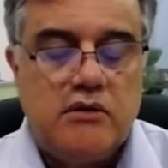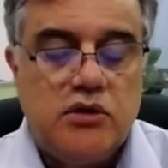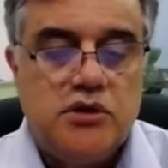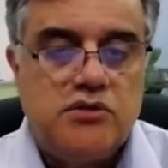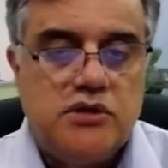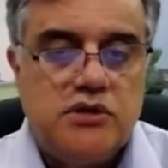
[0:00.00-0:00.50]

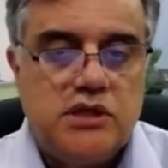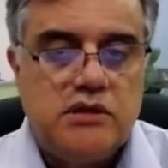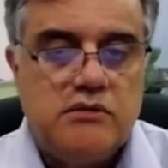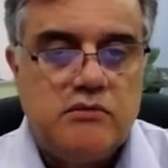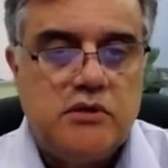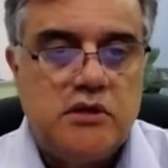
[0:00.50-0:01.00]
go into
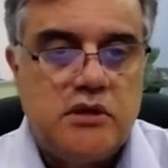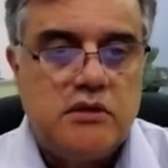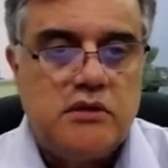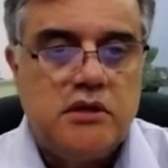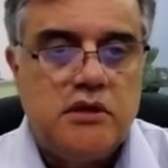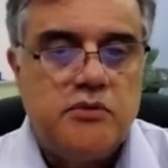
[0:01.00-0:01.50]

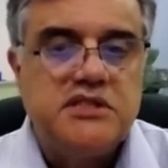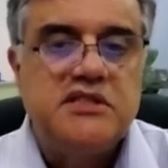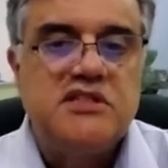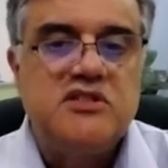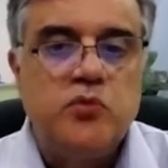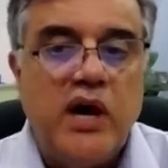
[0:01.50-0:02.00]
the
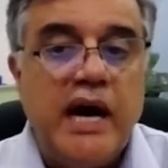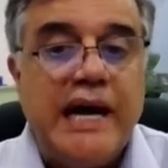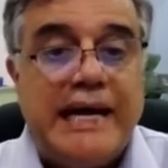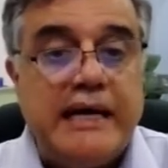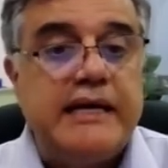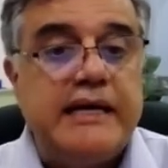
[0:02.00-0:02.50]
reasons why
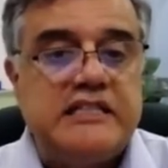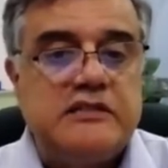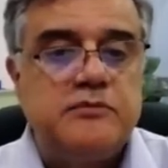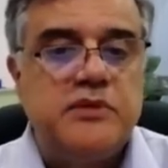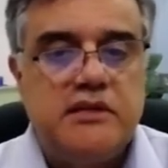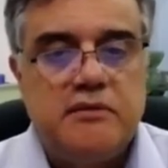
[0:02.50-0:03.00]
it is,
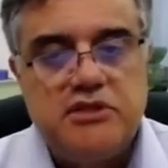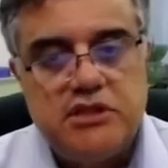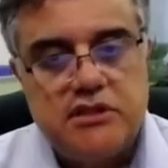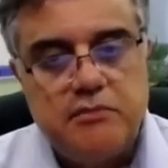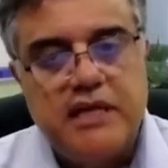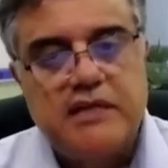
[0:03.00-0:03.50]
but let me
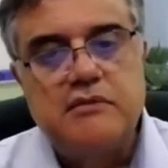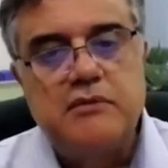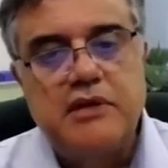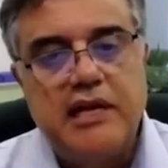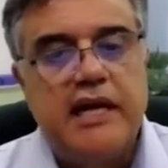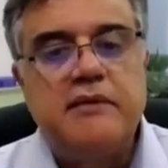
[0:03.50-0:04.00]
just make
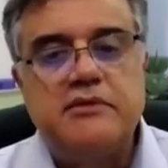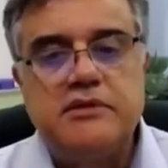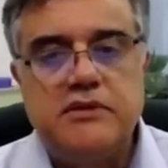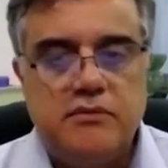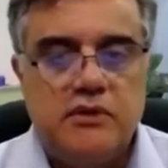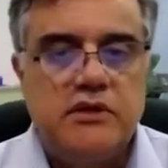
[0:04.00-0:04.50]
some
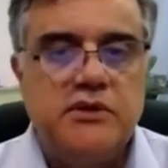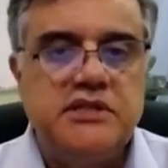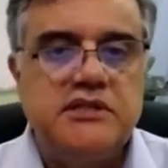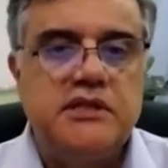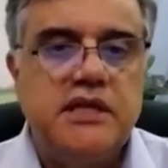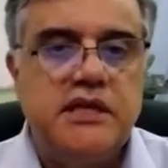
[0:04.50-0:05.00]
claims. The
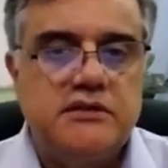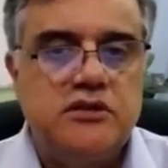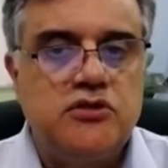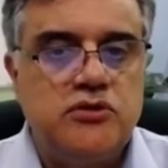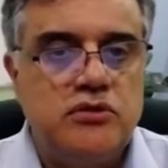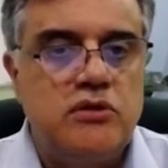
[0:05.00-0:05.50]
reason it is a
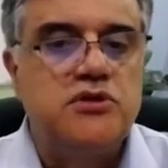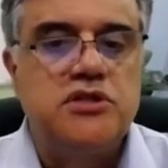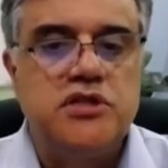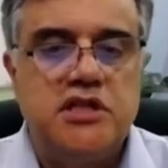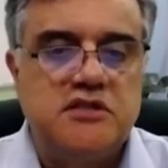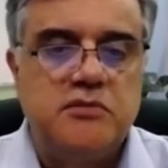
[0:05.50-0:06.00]

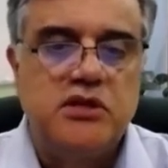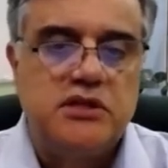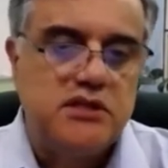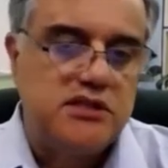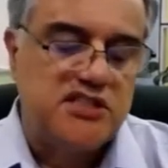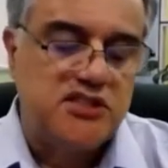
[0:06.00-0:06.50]
solution is
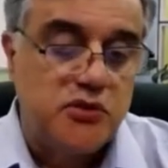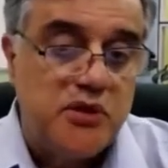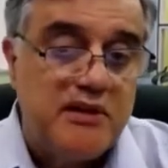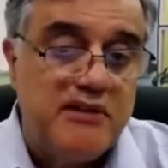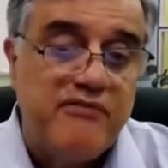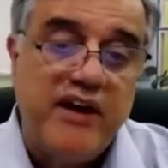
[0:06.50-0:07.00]
because it's
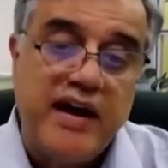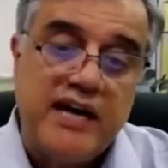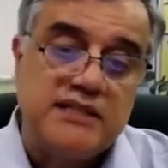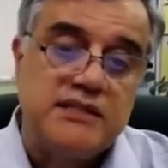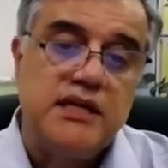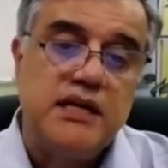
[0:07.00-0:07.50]
extremely
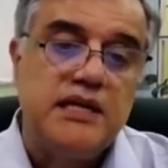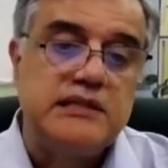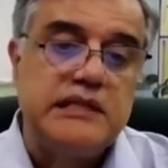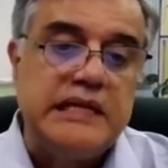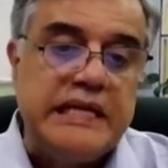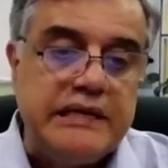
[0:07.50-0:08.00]
fast,
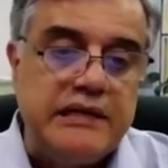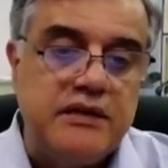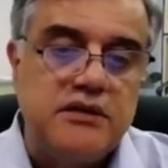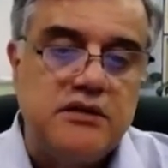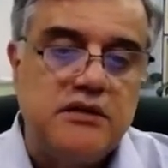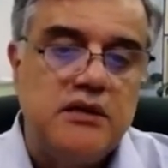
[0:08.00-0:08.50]
it's
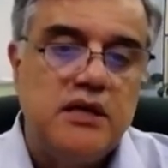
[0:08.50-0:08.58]
linear,